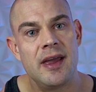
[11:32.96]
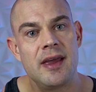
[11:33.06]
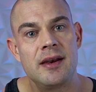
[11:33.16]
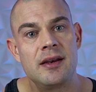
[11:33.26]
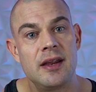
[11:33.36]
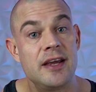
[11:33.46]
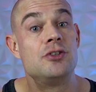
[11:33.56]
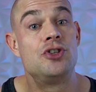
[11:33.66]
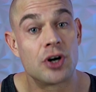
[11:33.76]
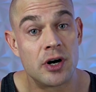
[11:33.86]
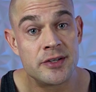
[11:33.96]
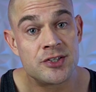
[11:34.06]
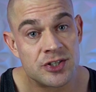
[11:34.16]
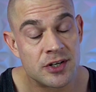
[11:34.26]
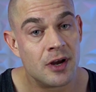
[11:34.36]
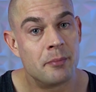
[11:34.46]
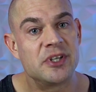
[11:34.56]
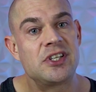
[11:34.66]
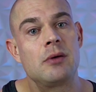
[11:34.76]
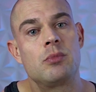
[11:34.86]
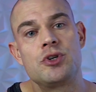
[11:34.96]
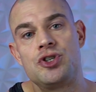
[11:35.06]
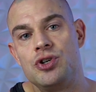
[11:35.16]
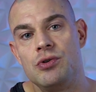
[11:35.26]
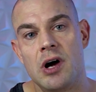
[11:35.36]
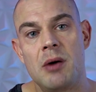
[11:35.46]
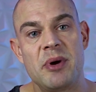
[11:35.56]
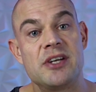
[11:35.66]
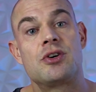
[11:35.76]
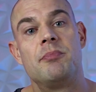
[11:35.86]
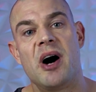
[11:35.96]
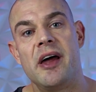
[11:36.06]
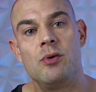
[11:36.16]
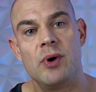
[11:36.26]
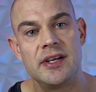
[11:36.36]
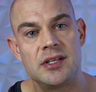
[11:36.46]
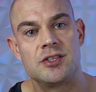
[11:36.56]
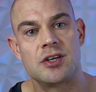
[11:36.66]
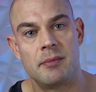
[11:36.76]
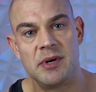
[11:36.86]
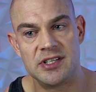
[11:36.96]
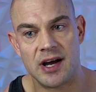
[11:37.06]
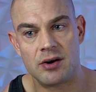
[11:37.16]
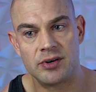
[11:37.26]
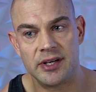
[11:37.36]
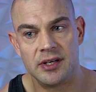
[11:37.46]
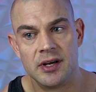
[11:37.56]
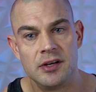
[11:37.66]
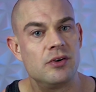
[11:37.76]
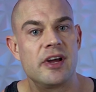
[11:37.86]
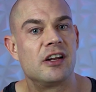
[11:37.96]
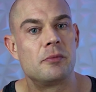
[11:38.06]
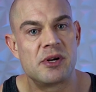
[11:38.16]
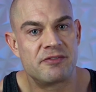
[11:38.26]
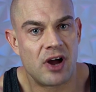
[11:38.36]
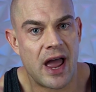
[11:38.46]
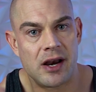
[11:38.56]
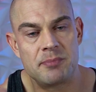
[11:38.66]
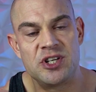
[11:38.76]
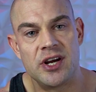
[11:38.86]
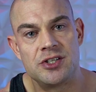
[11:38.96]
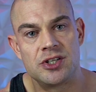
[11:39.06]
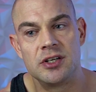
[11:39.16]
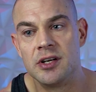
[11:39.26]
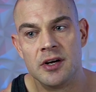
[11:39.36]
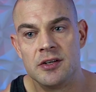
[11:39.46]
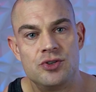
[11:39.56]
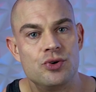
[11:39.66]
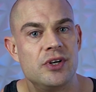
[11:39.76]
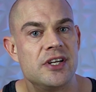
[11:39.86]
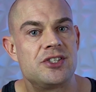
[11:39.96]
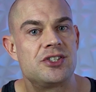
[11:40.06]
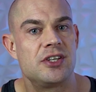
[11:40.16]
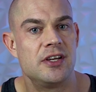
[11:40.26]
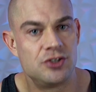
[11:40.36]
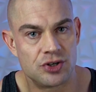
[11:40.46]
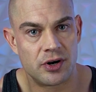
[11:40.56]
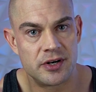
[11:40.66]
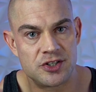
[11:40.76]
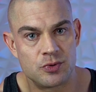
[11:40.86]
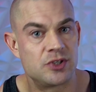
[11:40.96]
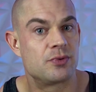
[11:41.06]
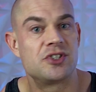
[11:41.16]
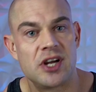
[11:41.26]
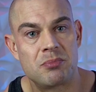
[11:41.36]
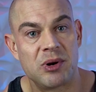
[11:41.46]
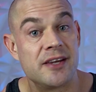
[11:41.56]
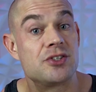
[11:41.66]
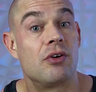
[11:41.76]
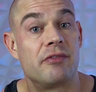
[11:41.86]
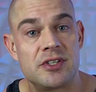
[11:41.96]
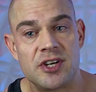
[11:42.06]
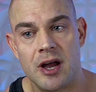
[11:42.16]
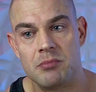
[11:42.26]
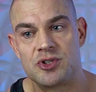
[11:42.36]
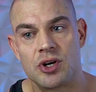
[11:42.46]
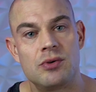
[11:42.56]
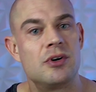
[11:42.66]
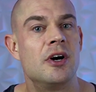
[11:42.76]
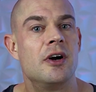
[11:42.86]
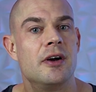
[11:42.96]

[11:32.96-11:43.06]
in endurance, but that will shoot up as your body weight is coming down and you get a little bit of adaptation to this endurance, which will take place over time. So